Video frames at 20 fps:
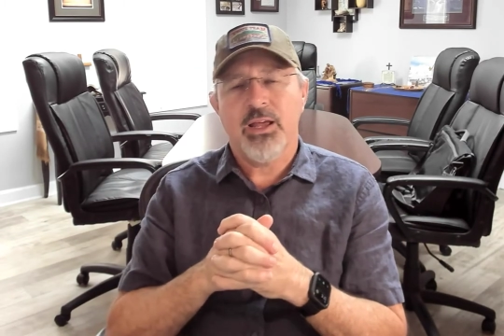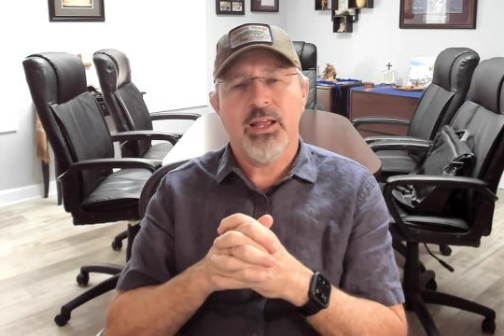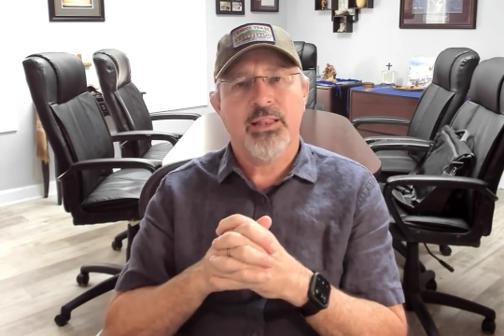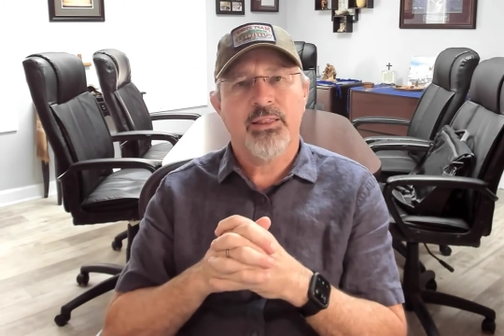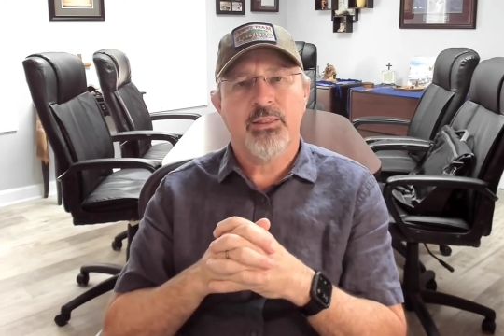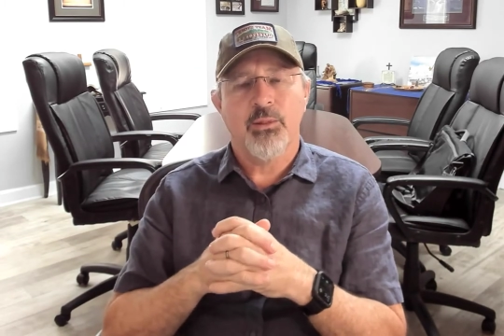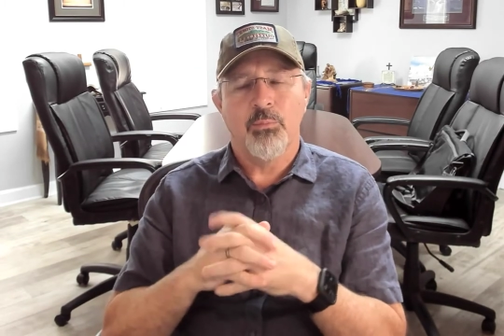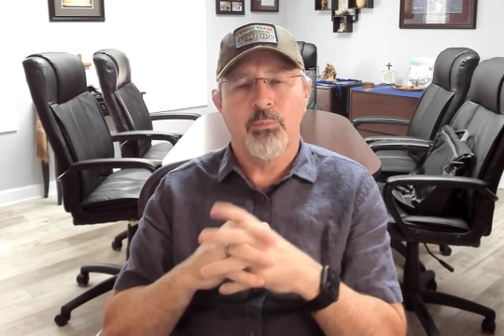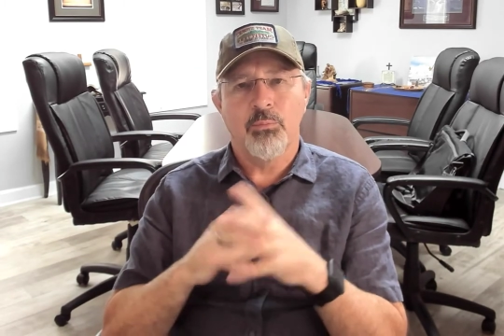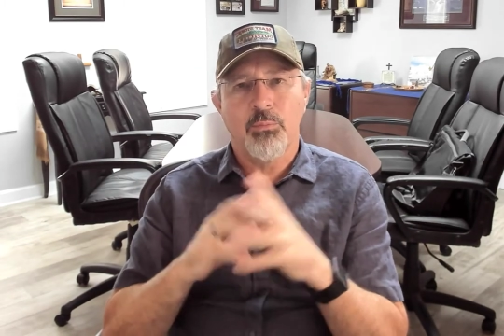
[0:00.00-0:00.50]

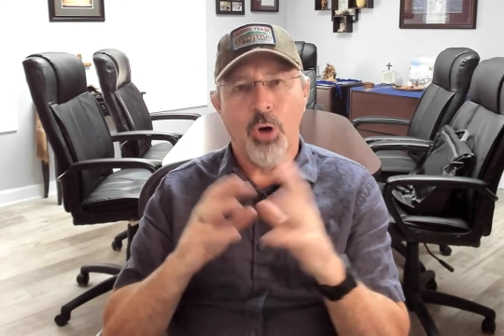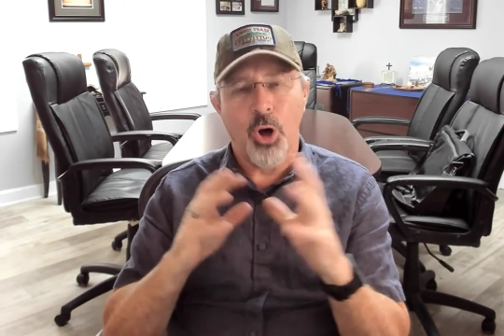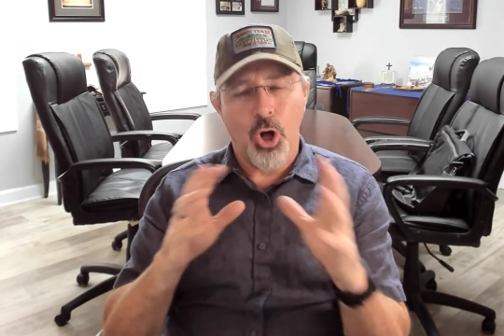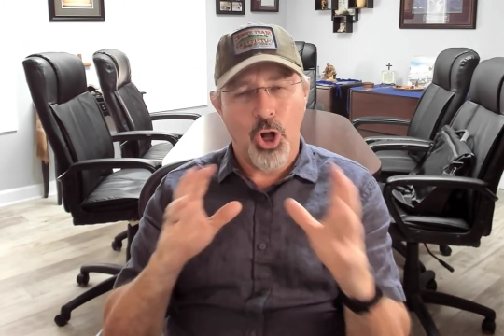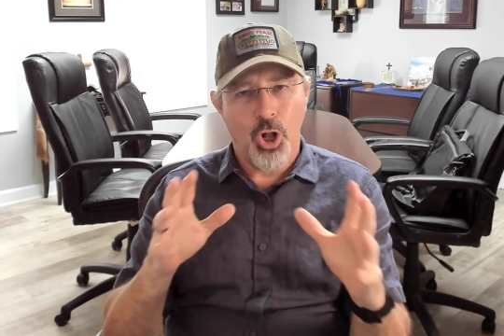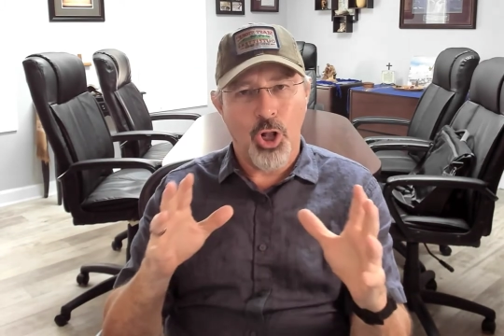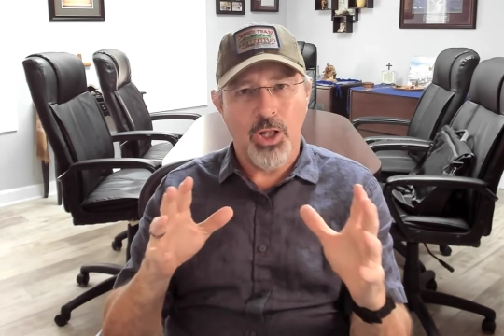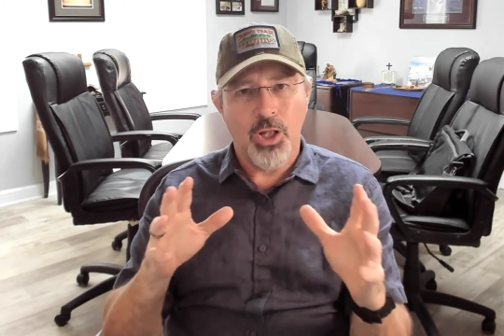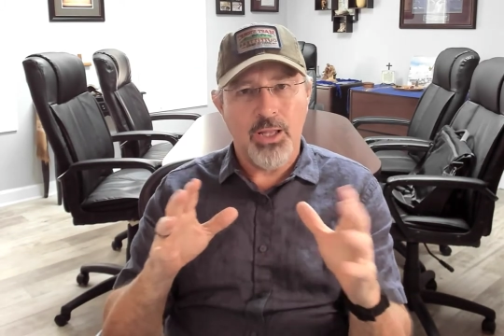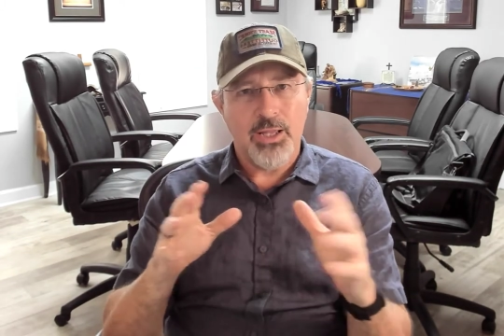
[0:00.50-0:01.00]
at the
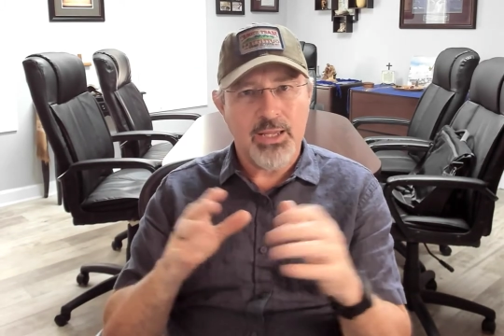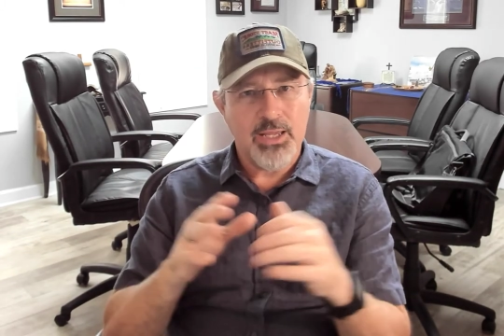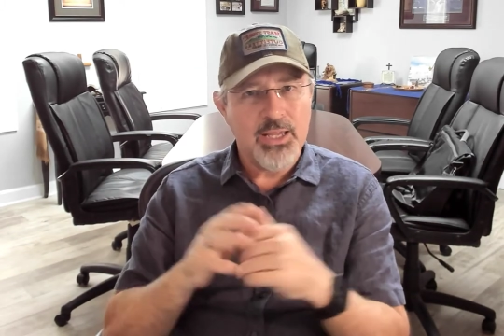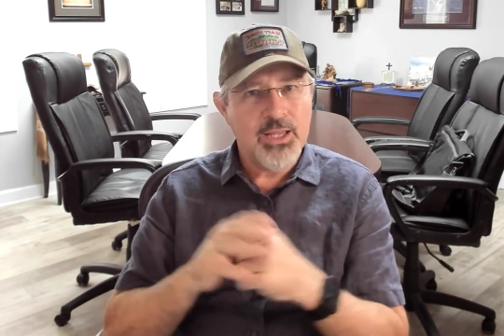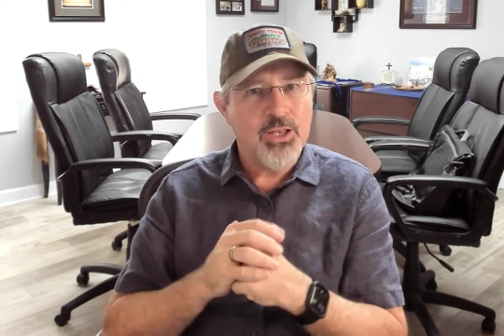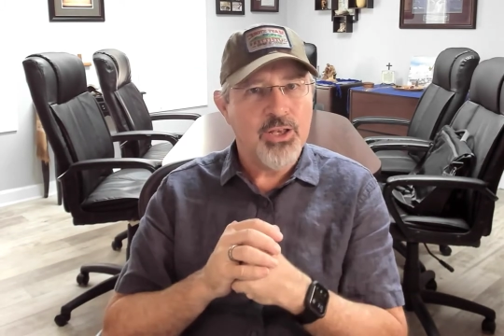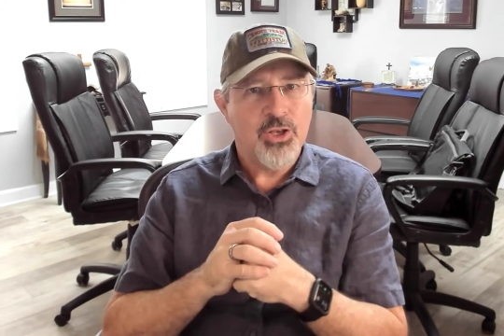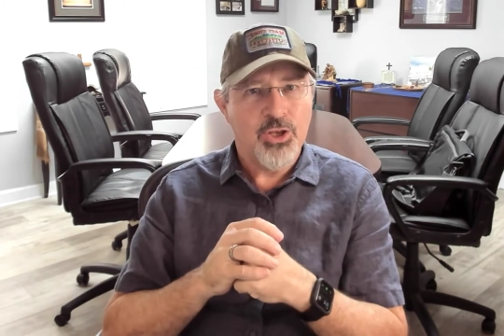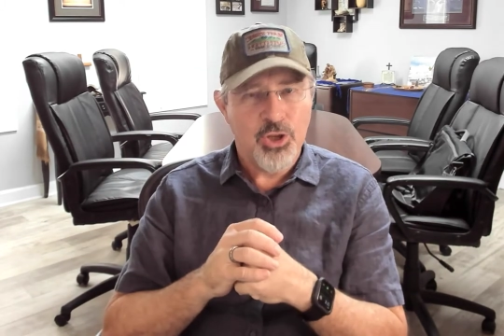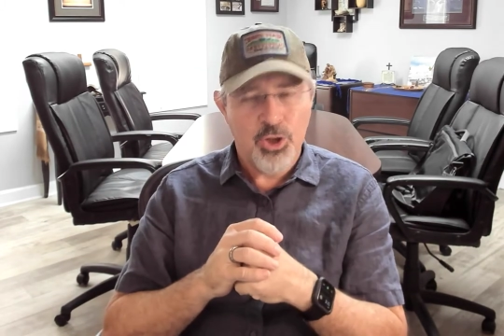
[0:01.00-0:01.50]
mall
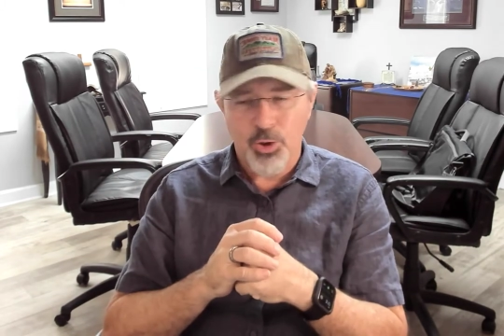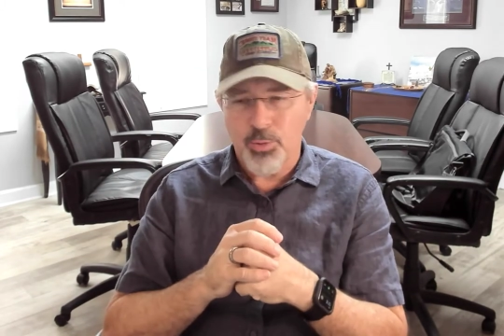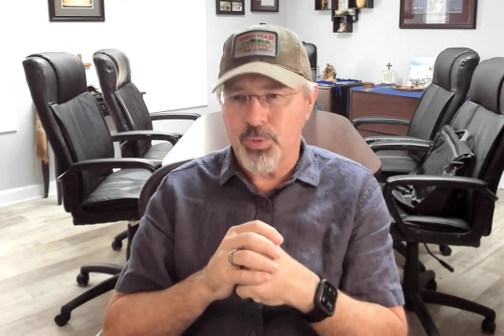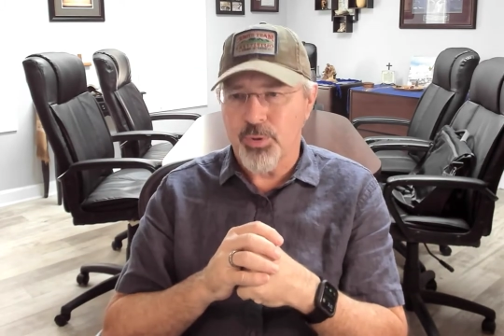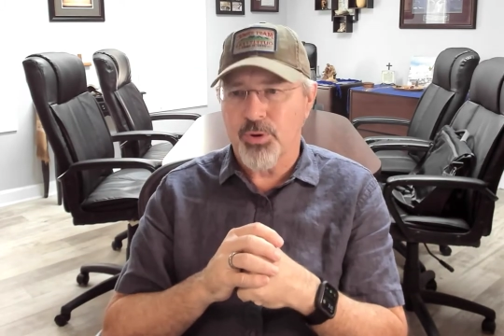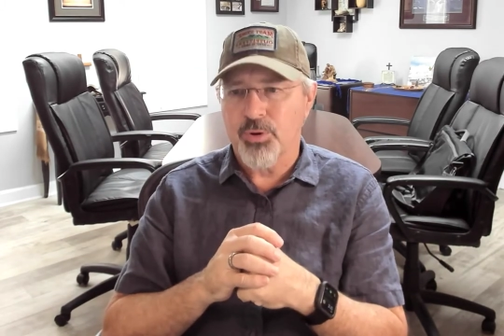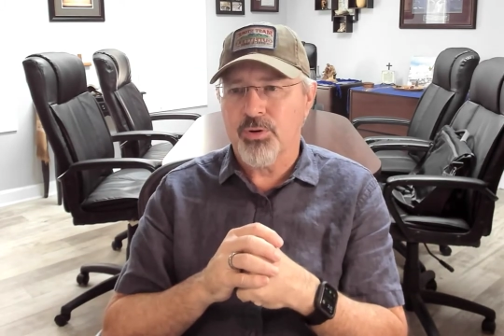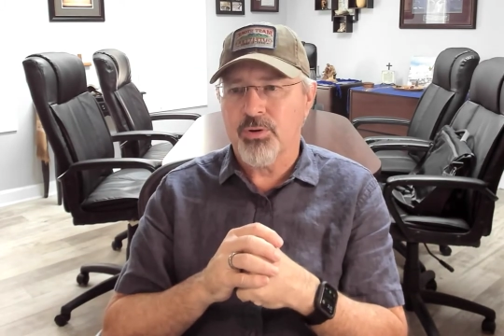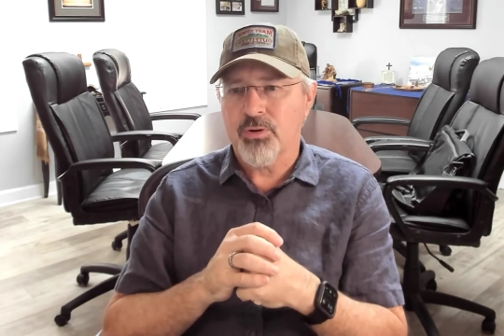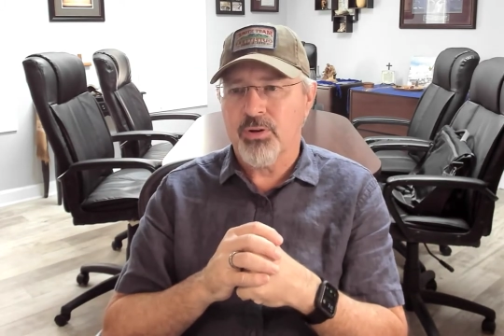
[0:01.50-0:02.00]
in New
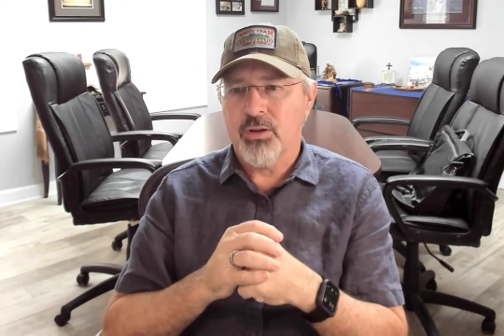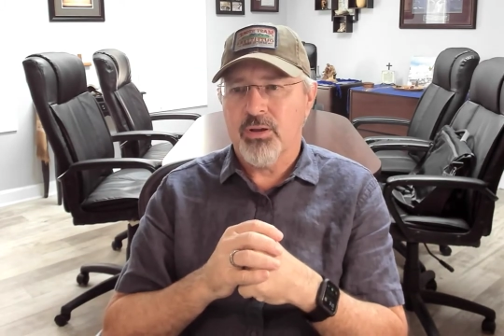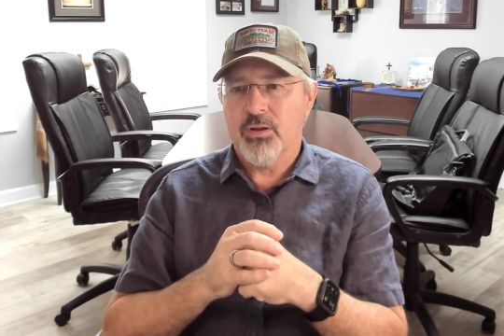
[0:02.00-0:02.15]
Bern.